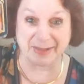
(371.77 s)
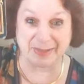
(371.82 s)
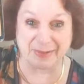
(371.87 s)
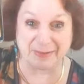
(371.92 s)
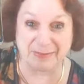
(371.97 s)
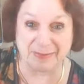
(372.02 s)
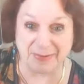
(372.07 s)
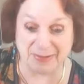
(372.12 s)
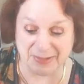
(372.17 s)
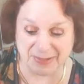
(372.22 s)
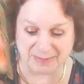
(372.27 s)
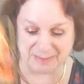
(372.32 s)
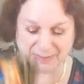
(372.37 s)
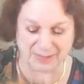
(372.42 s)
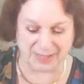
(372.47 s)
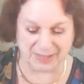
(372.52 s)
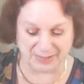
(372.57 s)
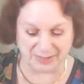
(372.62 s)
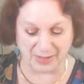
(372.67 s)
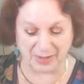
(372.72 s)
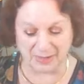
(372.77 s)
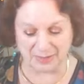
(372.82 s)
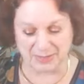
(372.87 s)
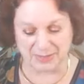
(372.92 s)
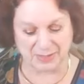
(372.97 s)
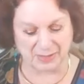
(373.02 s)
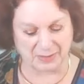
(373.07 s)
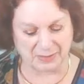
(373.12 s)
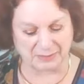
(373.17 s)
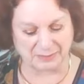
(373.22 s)
in the first place.
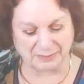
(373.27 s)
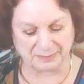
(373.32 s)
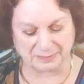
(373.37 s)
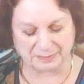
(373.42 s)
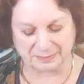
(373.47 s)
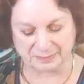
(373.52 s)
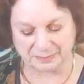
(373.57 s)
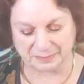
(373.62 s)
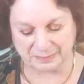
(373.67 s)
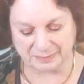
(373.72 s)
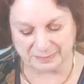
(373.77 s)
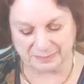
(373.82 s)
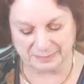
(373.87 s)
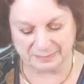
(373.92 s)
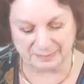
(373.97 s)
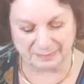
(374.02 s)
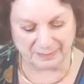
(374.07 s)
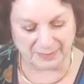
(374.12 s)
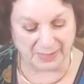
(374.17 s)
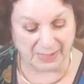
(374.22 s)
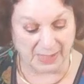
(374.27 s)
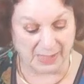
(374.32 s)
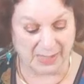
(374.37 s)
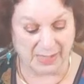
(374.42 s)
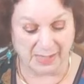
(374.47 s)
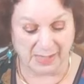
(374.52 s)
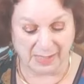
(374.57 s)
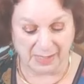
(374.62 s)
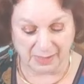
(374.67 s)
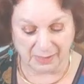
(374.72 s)
Also,
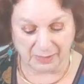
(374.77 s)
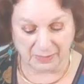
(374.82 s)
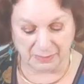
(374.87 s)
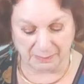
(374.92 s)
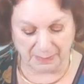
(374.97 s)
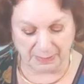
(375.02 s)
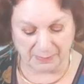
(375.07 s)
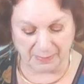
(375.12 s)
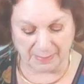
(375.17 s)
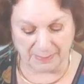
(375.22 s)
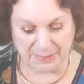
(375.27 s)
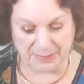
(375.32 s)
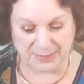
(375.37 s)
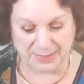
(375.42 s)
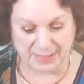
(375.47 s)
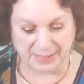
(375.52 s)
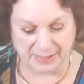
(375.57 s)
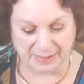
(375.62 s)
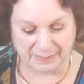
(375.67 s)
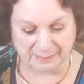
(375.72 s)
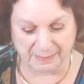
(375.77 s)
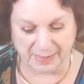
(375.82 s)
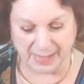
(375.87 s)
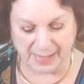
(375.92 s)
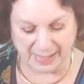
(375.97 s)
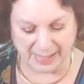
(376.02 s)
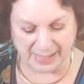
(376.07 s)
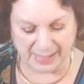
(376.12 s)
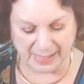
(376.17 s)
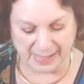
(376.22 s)
could be represented
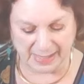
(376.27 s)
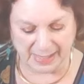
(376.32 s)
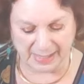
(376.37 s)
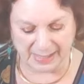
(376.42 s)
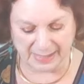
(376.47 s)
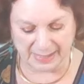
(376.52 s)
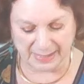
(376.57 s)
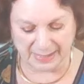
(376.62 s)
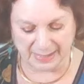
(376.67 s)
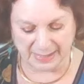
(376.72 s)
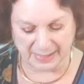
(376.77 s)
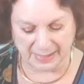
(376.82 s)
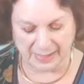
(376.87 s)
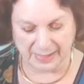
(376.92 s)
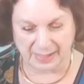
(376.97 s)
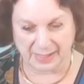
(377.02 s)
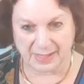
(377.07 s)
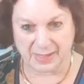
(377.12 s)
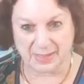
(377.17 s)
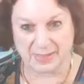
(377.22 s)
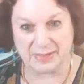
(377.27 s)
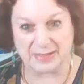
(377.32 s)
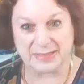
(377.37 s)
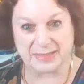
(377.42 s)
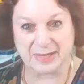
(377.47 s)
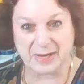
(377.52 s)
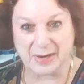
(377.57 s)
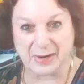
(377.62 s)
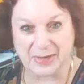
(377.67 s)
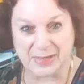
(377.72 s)
by
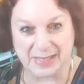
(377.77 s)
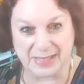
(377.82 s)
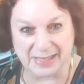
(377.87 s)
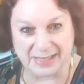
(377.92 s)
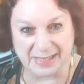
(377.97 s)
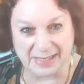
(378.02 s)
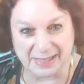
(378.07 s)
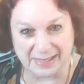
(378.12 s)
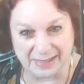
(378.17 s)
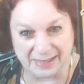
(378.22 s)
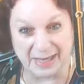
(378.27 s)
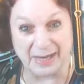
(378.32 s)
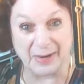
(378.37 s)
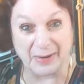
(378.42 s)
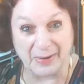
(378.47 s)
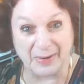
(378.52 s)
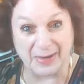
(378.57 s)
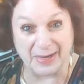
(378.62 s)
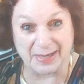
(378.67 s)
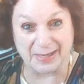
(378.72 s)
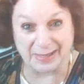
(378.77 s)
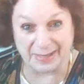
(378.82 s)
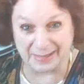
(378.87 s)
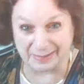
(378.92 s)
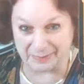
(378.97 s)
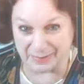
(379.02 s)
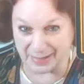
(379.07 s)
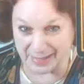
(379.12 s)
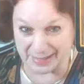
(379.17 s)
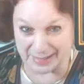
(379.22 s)
this card, the Eric,
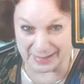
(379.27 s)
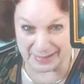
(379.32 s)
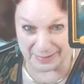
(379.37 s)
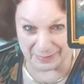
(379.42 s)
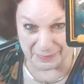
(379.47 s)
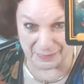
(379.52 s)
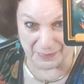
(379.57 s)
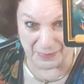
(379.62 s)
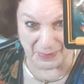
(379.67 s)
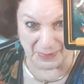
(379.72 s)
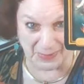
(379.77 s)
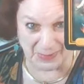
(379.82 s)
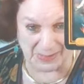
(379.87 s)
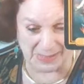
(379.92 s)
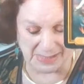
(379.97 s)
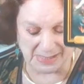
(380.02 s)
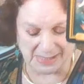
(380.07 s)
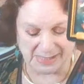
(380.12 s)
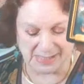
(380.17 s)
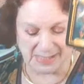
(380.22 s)
right? The Fool.